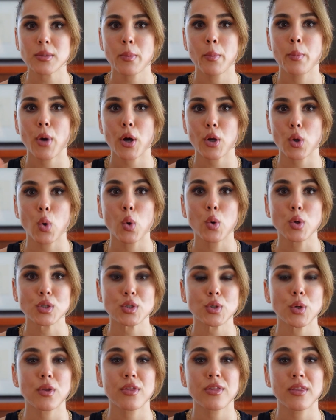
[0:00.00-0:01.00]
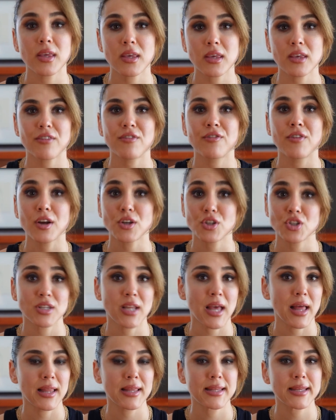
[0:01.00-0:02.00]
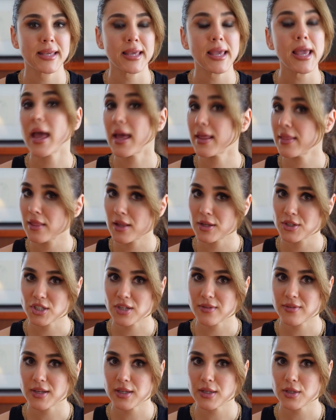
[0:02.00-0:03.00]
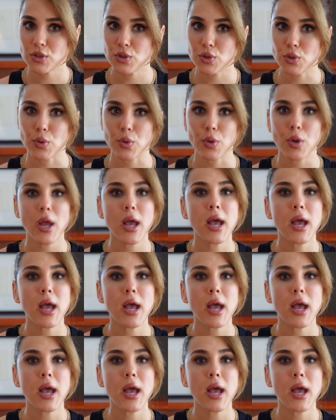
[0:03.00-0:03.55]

but also think functionality and longevity too.